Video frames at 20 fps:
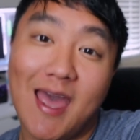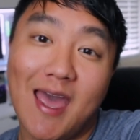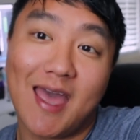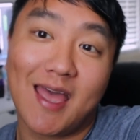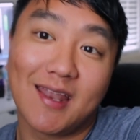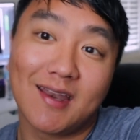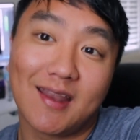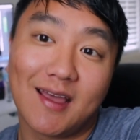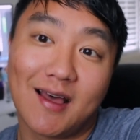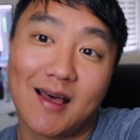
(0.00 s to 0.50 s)

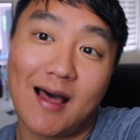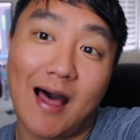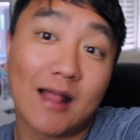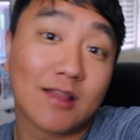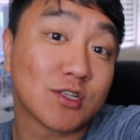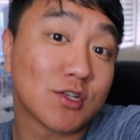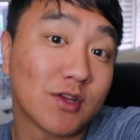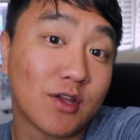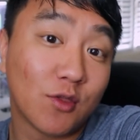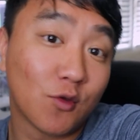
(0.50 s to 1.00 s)
and uh,
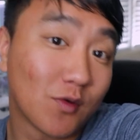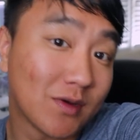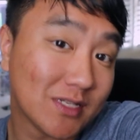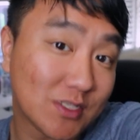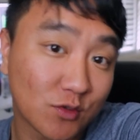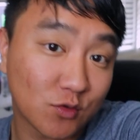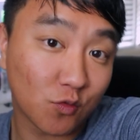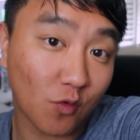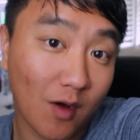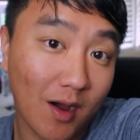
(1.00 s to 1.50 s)
I'll tell you the
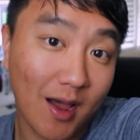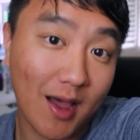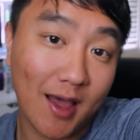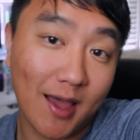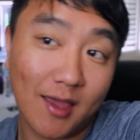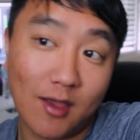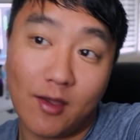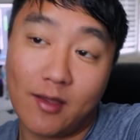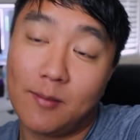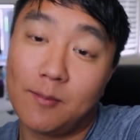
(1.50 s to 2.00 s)
reasons
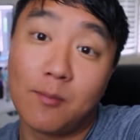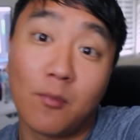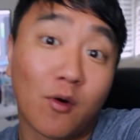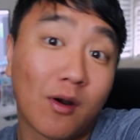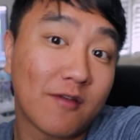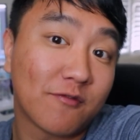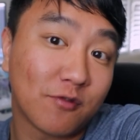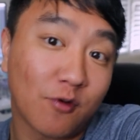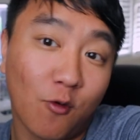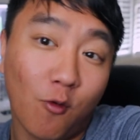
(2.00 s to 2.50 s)
why and
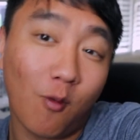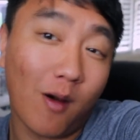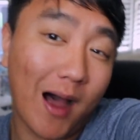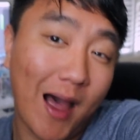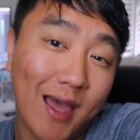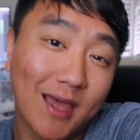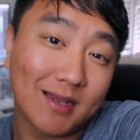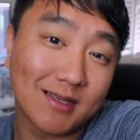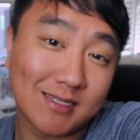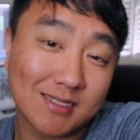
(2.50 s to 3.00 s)
more info
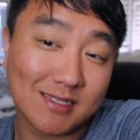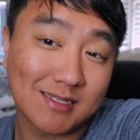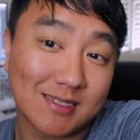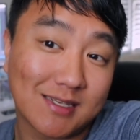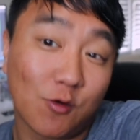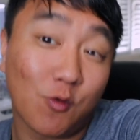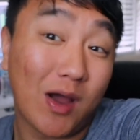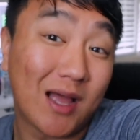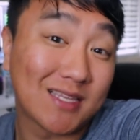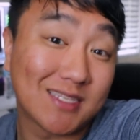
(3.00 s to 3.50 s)
why it is
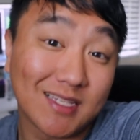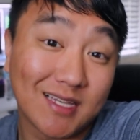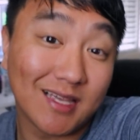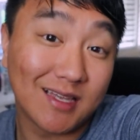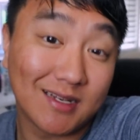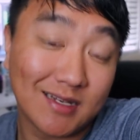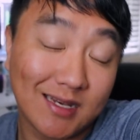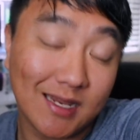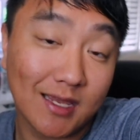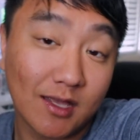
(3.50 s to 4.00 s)
why it's a
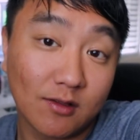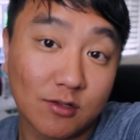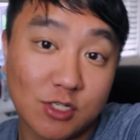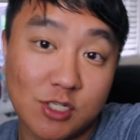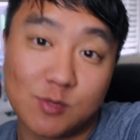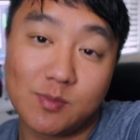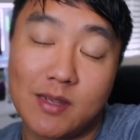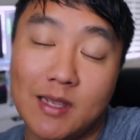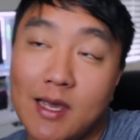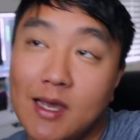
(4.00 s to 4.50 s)
good deal
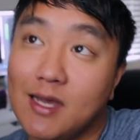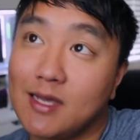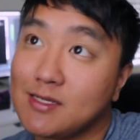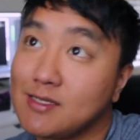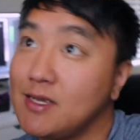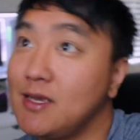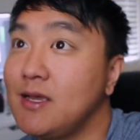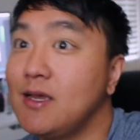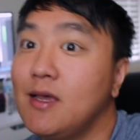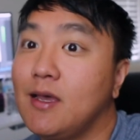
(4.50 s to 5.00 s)
just
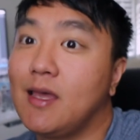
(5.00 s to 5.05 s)
because